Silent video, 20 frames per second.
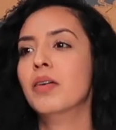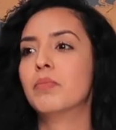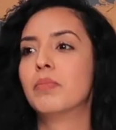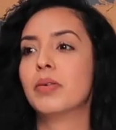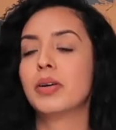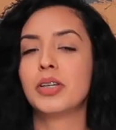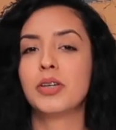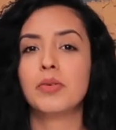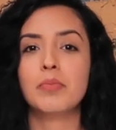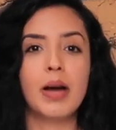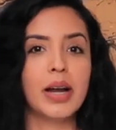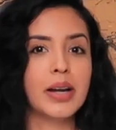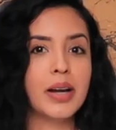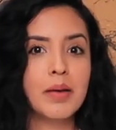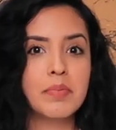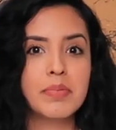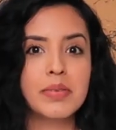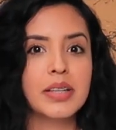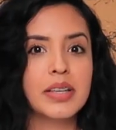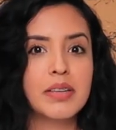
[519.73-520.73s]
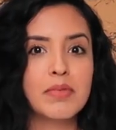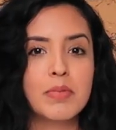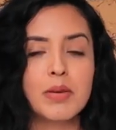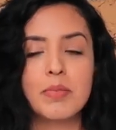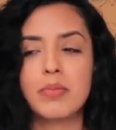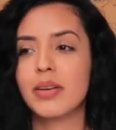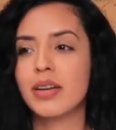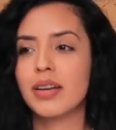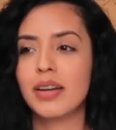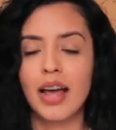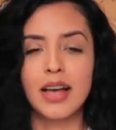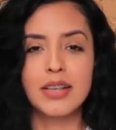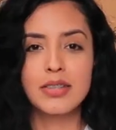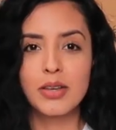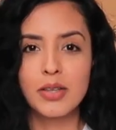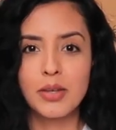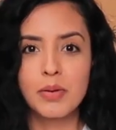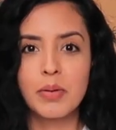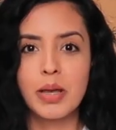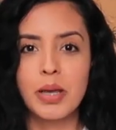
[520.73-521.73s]
but you might not believe me, but you can
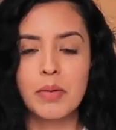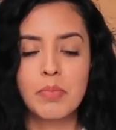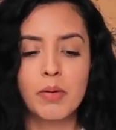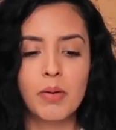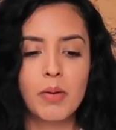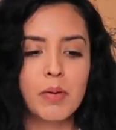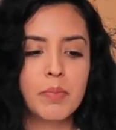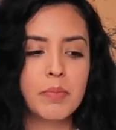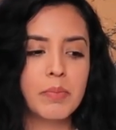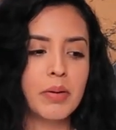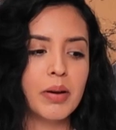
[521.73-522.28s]
ask other people.